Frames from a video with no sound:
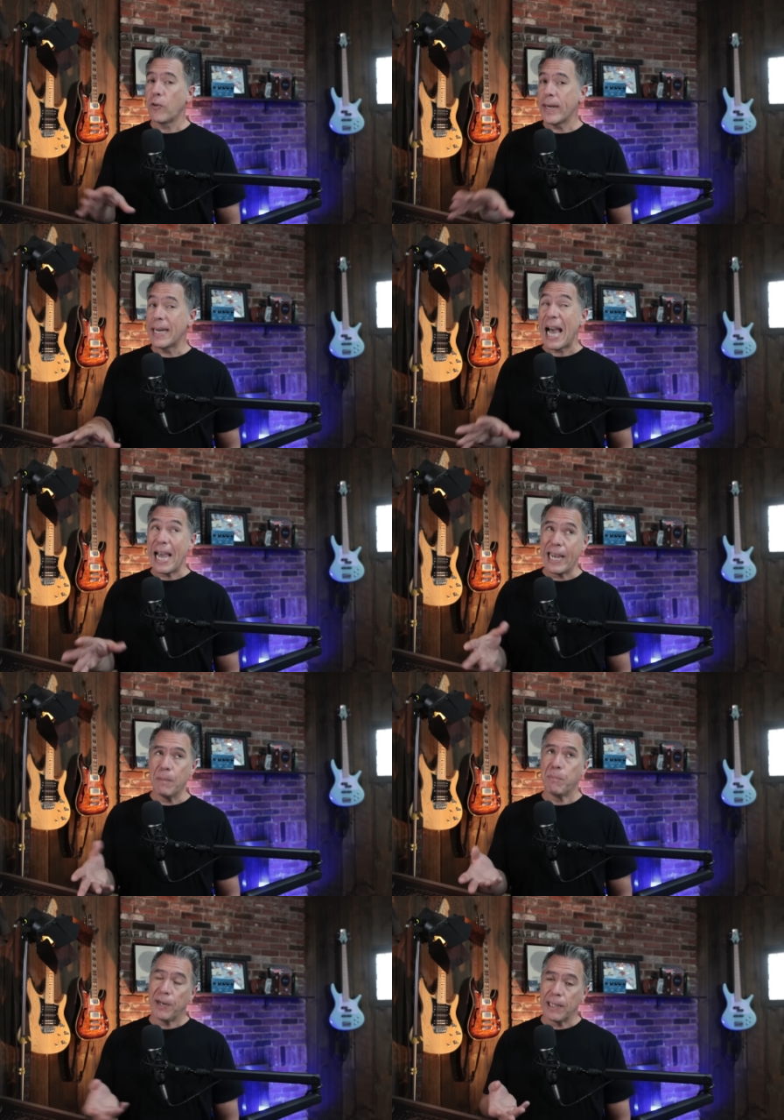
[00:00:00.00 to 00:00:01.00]
Now, granted, I
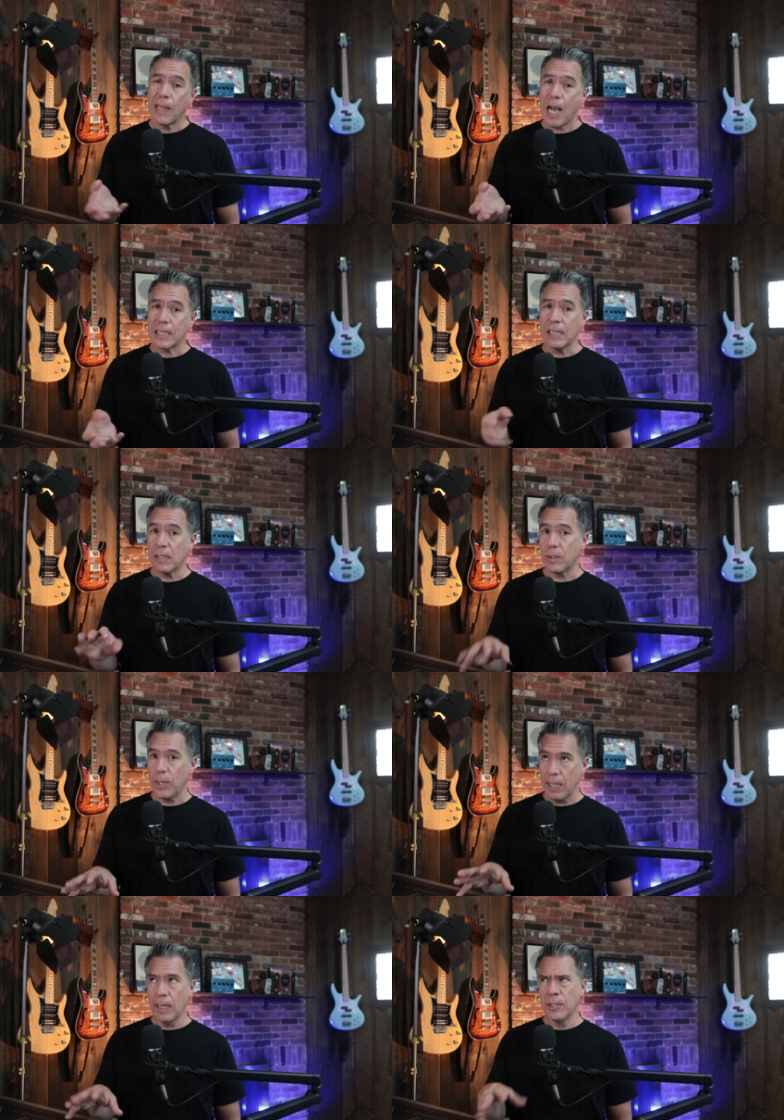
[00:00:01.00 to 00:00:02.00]
am pretty locked into
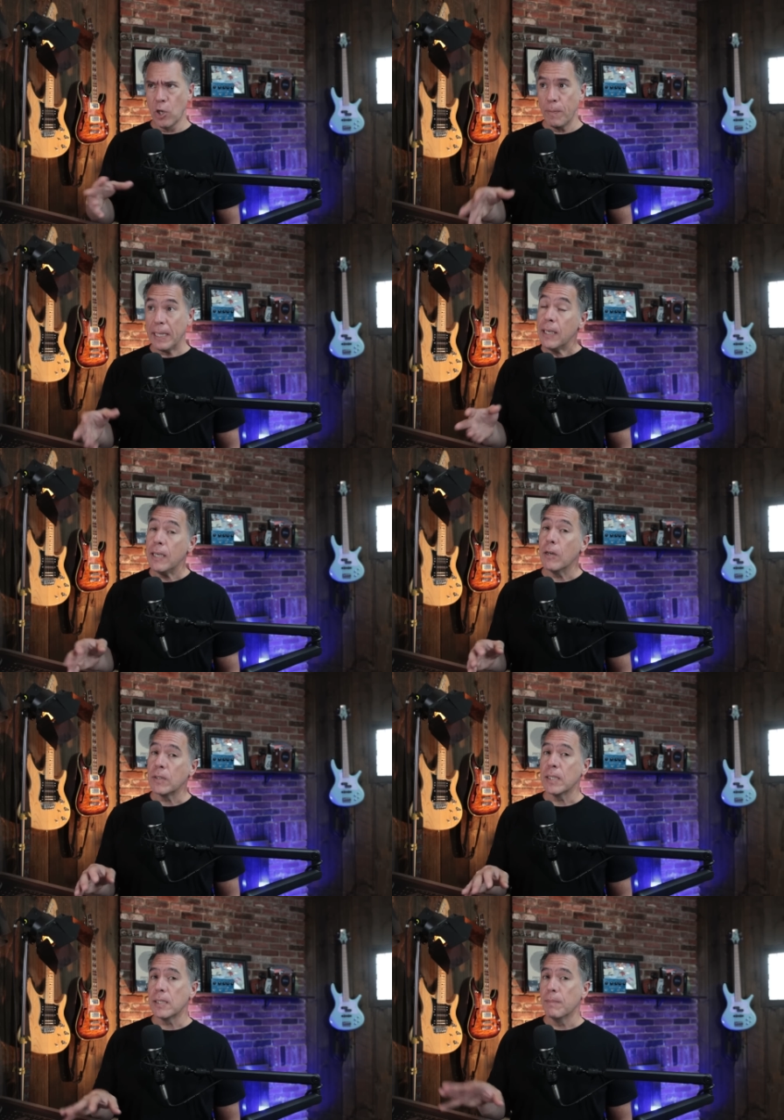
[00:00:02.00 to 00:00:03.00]
the Adobe
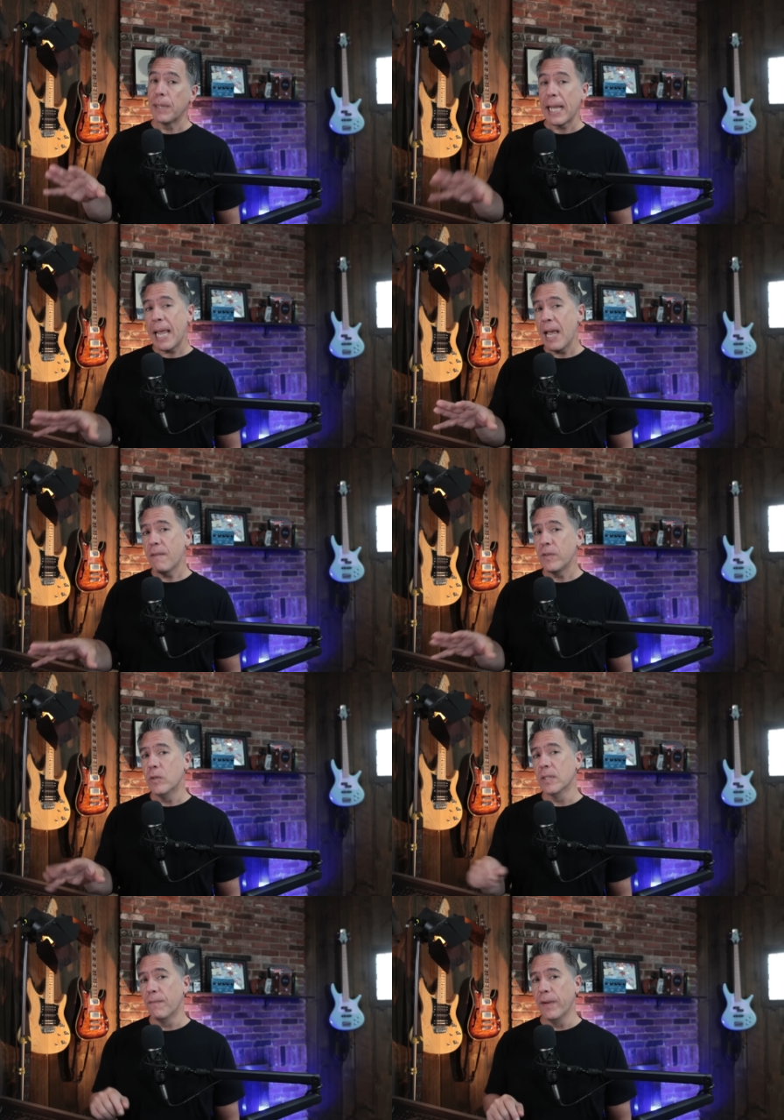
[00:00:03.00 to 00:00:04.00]
ecosystem, but I have
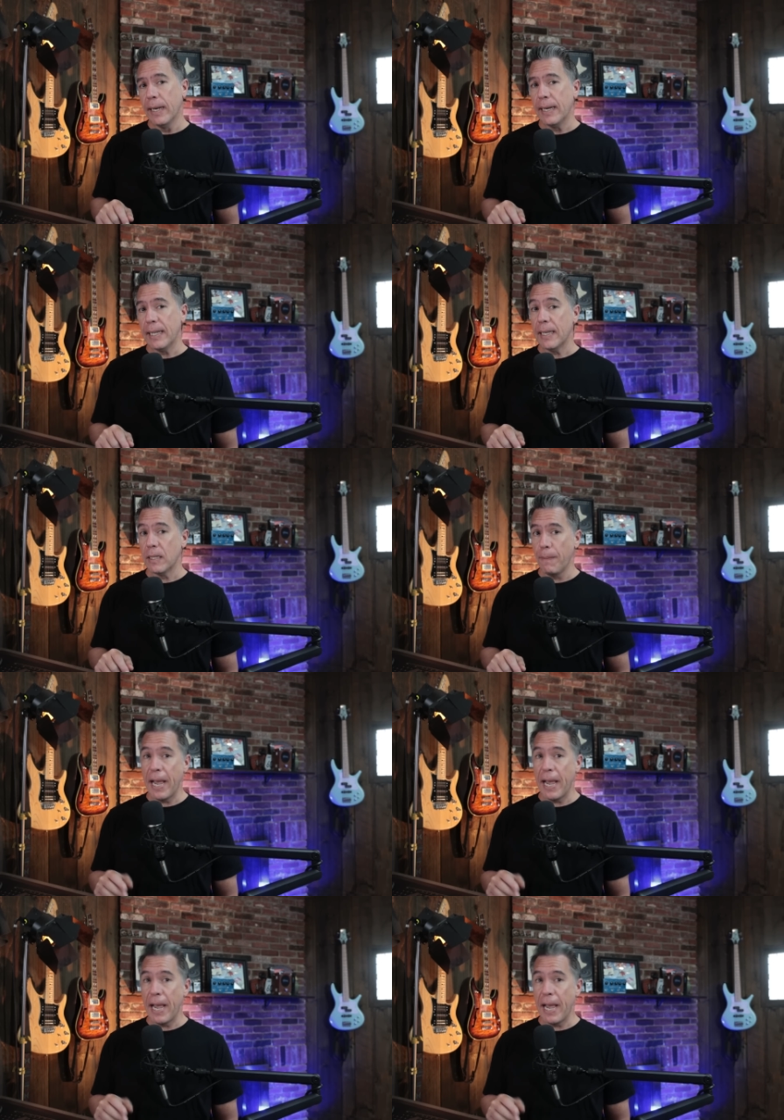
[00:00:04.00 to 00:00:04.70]
used Affinity in the